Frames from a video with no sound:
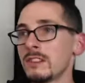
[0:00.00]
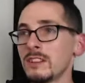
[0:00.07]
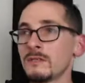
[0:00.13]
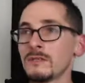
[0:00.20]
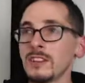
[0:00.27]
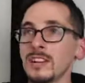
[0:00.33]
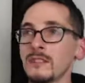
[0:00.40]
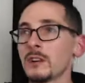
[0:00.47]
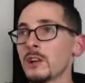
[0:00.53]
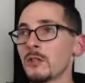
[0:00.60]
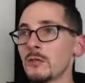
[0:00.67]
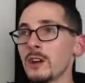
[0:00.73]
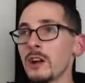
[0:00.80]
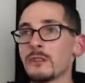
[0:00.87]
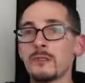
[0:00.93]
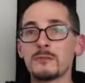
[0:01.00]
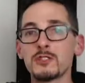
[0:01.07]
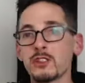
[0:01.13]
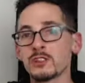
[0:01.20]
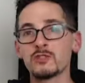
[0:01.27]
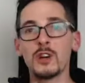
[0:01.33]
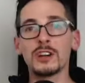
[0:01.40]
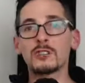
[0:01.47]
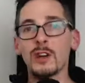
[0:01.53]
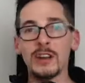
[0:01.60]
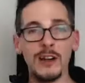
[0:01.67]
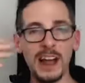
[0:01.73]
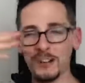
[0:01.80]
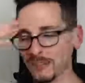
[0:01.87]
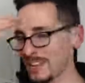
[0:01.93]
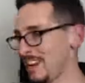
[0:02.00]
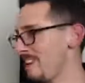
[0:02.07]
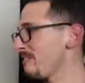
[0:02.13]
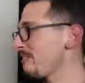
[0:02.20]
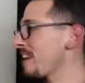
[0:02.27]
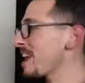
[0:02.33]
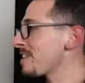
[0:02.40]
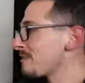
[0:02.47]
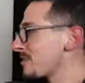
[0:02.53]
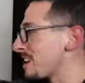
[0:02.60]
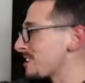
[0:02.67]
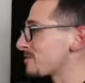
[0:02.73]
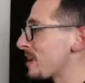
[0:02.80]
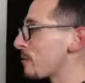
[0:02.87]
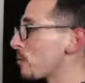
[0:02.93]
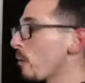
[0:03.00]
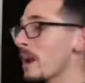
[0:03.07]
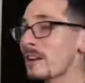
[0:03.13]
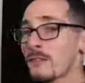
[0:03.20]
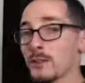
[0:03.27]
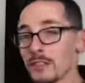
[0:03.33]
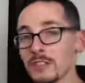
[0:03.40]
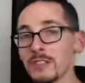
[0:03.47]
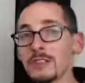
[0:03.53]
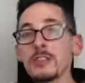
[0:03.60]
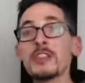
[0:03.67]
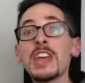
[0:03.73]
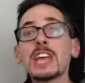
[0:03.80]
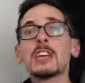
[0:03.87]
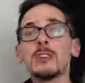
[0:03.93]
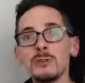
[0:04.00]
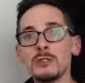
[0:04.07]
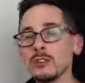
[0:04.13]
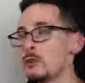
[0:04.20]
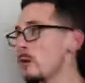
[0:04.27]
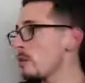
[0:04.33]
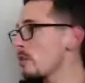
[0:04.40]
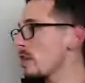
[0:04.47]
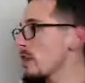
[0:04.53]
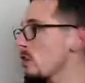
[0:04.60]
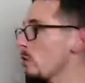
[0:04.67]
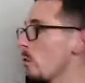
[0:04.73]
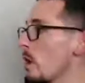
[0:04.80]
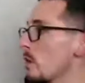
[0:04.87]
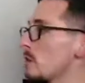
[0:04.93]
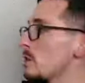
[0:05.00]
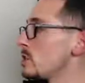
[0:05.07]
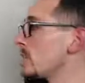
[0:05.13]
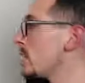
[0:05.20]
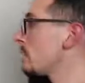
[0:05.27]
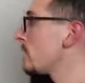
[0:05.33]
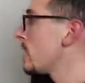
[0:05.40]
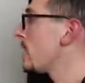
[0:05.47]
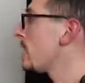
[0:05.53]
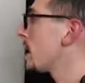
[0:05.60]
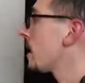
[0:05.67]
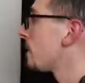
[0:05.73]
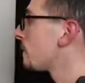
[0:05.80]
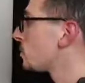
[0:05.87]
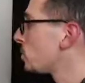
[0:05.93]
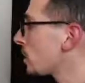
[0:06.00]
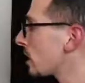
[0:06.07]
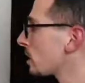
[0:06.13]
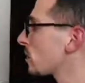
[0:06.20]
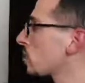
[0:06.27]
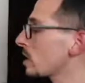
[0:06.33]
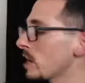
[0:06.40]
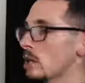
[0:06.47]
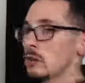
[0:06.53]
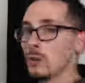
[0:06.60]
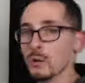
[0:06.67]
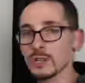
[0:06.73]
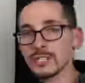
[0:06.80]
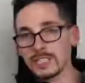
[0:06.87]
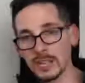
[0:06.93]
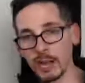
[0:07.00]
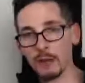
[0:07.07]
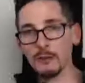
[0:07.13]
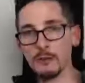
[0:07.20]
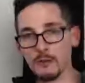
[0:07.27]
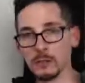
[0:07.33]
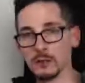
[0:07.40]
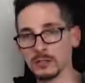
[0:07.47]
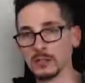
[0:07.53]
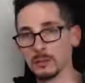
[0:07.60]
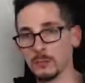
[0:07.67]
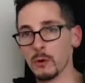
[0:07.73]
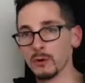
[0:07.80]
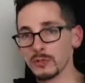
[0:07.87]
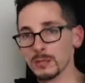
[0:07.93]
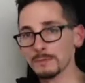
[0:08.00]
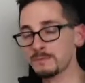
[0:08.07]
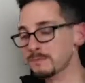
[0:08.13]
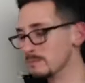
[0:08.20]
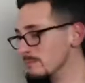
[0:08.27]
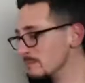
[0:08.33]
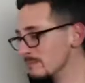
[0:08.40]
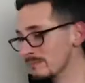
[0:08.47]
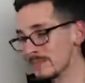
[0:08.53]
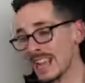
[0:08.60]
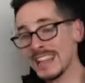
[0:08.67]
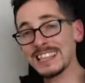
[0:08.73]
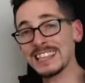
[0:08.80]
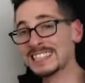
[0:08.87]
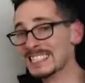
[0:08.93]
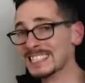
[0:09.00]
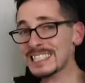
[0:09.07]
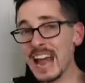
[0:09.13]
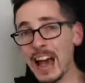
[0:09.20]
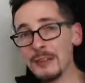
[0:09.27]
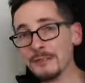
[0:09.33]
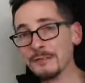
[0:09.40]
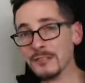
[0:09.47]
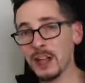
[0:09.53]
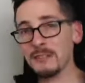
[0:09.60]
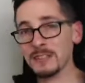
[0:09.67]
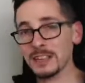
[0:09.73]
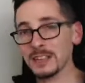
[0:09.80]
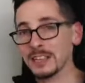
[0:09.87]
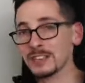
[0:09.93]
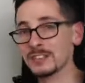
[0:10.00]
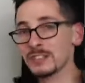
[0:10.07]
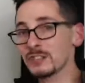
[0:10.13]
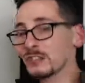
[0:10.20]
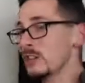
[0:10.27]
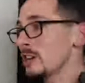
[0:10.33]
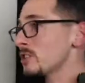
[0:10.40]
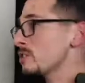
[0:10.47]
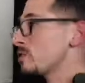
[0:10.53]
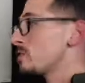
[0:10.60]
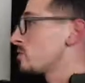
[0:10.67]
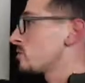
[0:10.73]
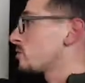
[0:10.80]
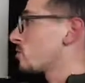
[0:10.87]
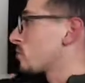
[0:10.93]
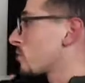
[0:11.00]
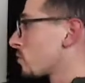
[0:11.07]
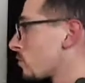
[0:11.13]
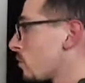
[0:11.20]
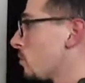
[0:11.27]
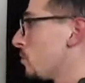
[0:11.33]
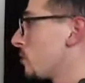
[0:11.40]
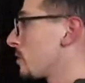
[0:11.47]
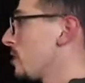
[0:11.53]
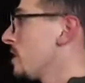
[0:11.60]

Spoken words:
think of a career, the truck driver, I don't care, whatever it is, right? Whatever thing you do and thing you want to achieve, you got to look at yourself first as a person. And this is not fluffy. This is just truth.